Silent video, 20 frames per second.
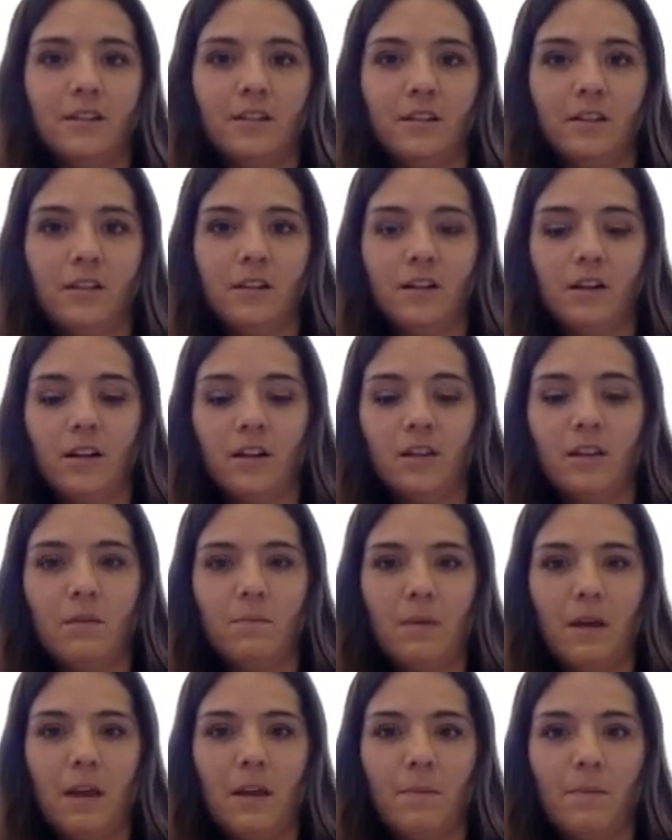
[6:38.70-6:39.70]
Look at the
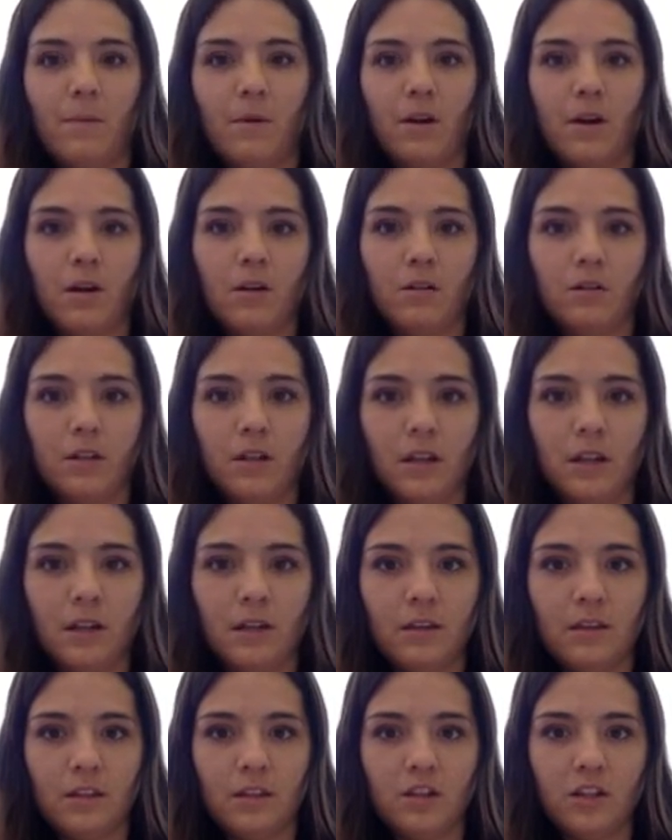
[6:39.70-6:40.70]
paper, looking
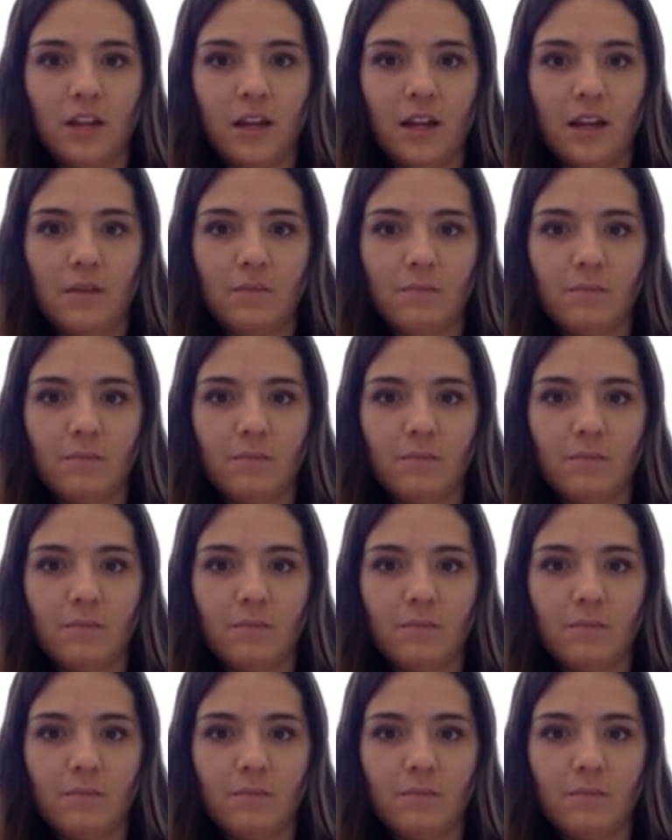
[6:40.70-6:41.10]
at the shapes.